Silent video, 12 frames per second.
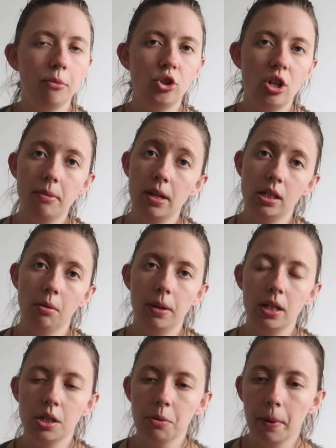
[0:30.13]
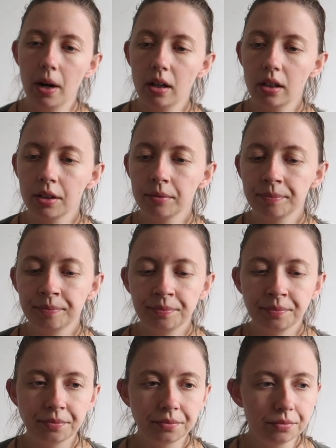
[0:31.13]
Jamie is away to work.
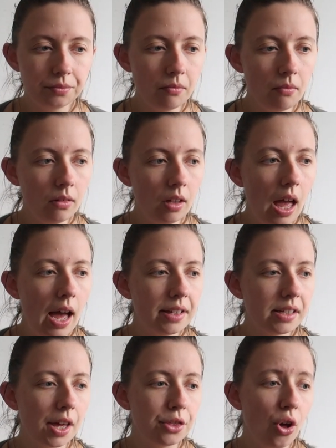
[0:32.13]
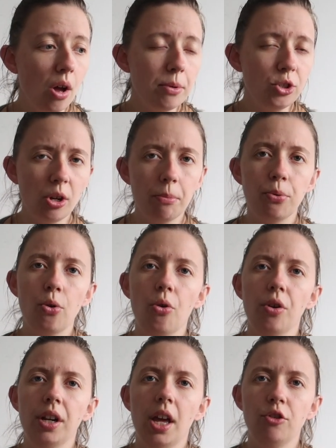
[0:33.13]
And I thought I would jump
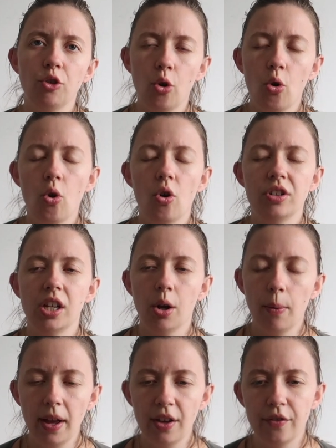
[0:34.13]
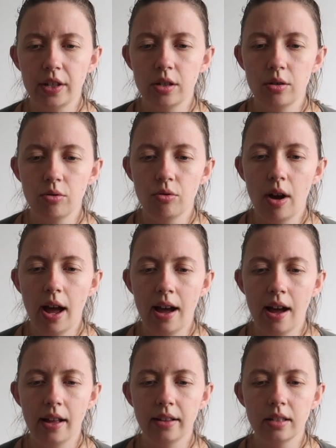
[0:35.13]
on and record a quick video.
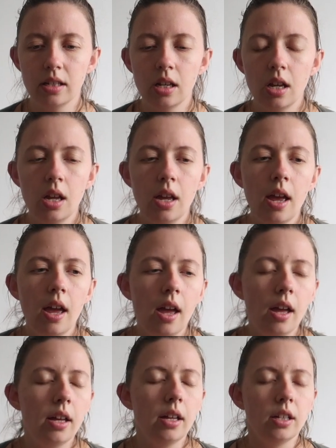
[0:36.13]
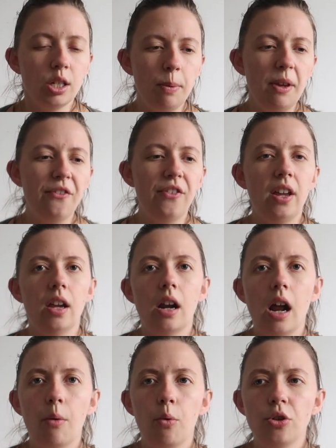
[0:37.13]
And to be
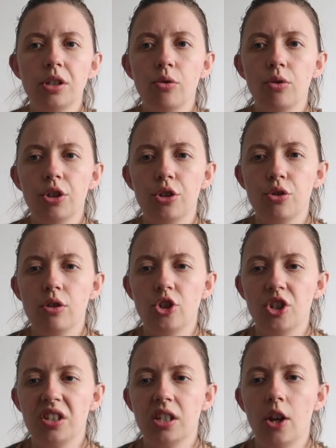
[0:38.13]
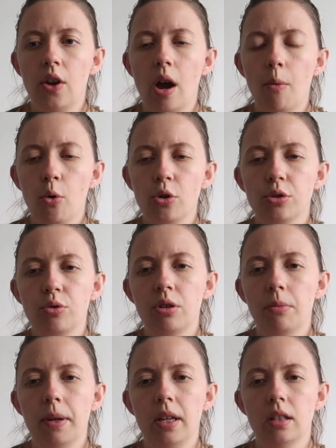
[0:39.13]
fair, I wasn't going to do it just now. I was going
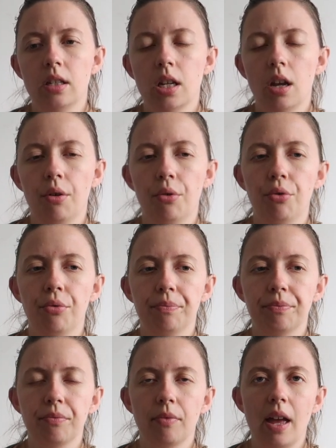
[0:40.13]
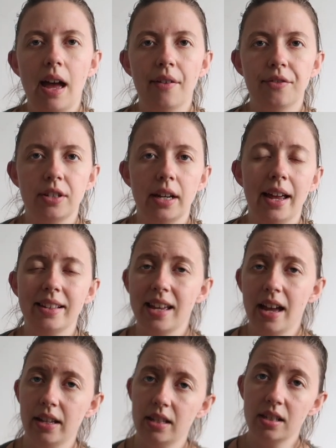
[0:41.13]
to wait until after I'd
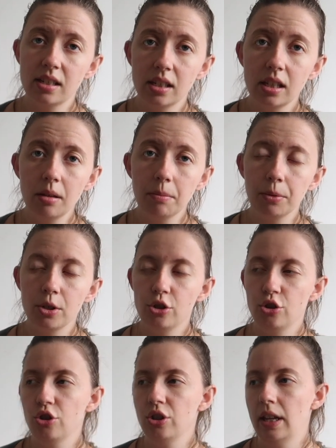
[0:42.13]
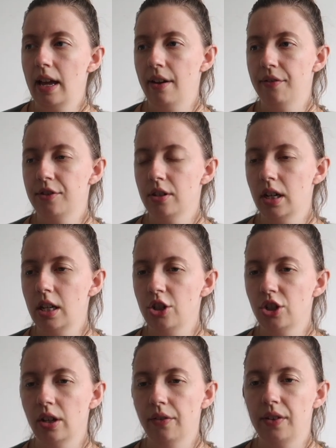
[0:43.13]
had a sleep, because usually after
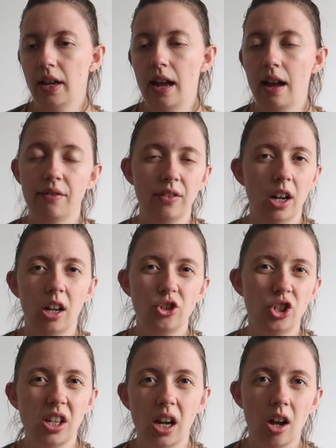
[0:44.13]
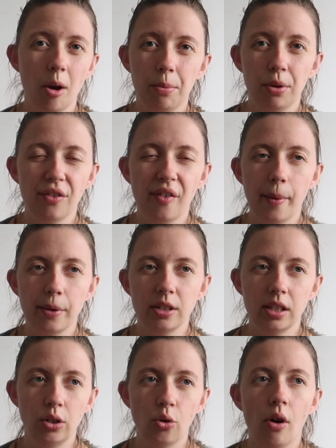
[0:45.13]
night shift I have just a couple of
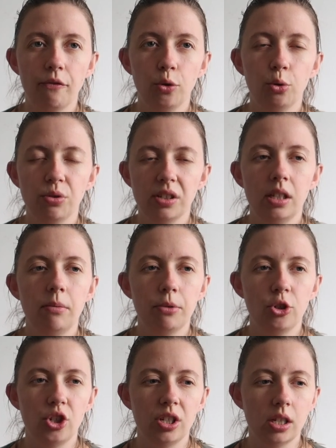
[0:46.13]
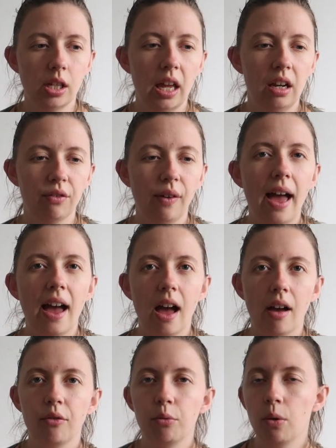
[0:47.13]
hours, like not a full sleep, but just kind of
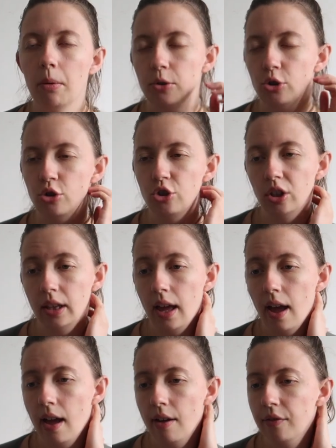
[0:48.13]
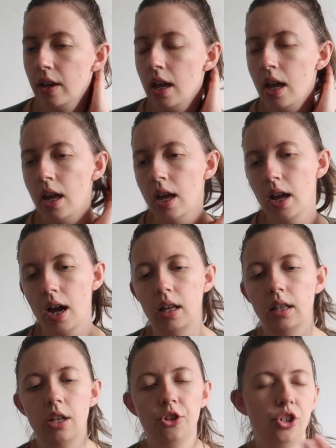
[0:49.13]
half of what I would usually have,
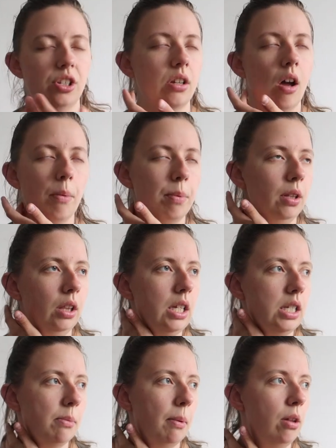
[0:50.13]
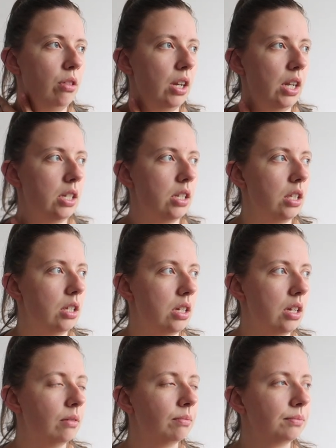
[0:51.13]
and then just get up and laze about the rest of the
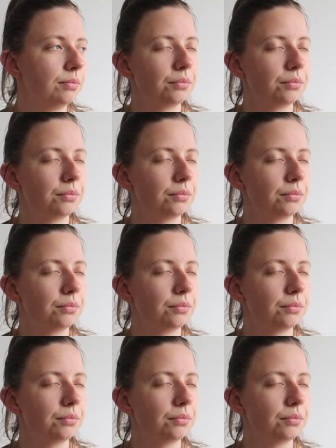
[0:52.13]
day.